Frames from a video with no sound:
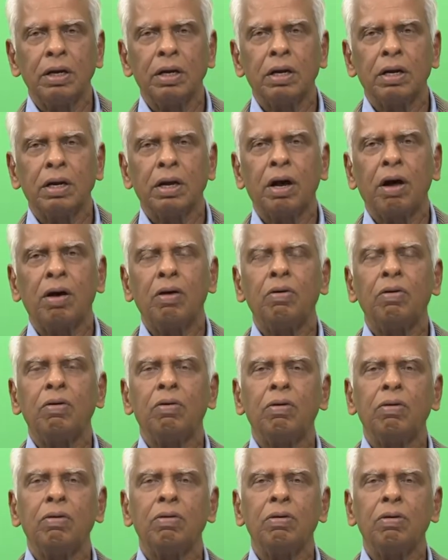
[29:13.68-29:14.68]
Now,
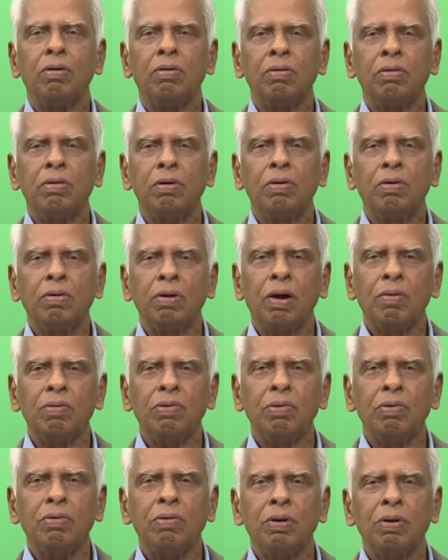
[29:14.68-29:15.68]
we don't have
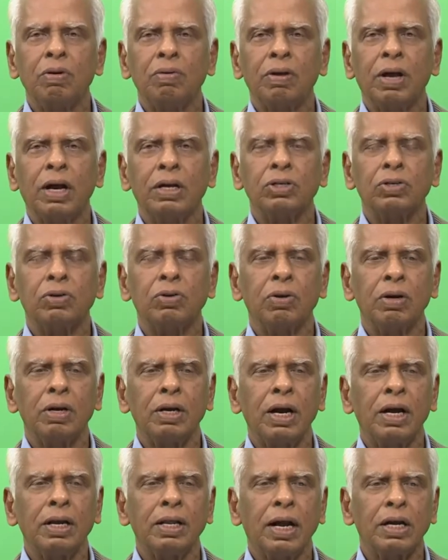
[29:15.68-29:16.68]
to go into that story,
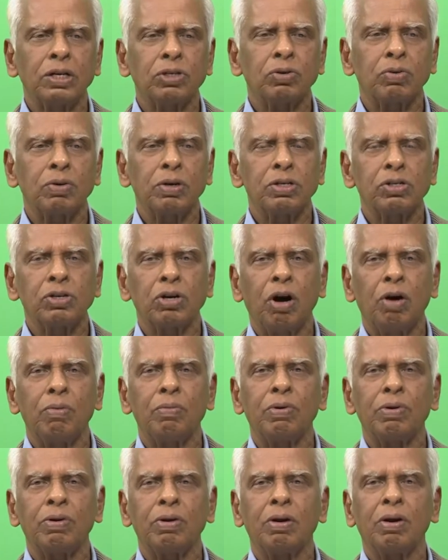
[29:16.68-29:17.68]
and that story is
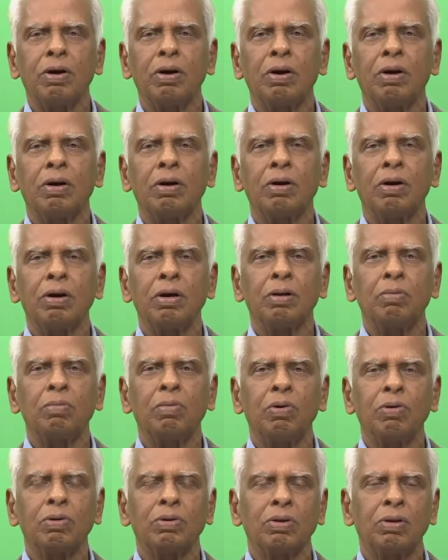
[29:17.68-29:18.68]
common in
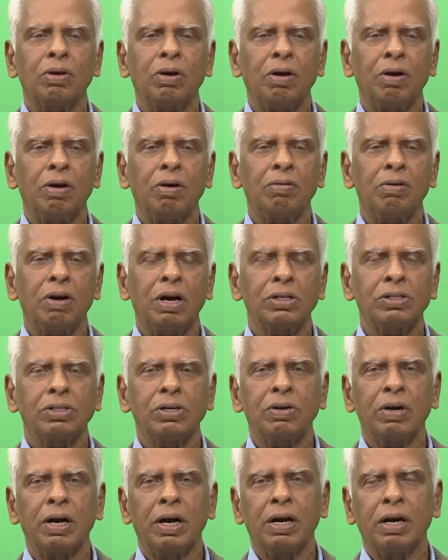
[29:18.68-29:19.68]
both
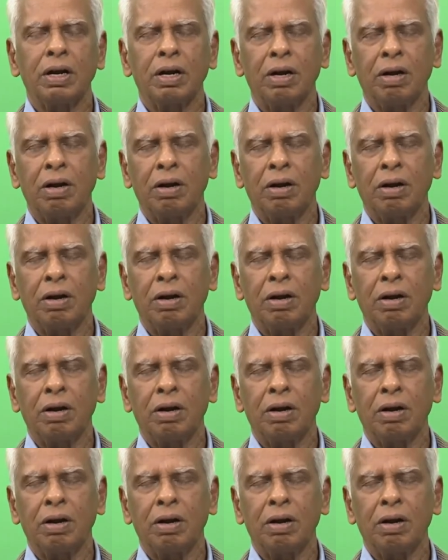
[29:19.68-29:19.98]
Vyasa and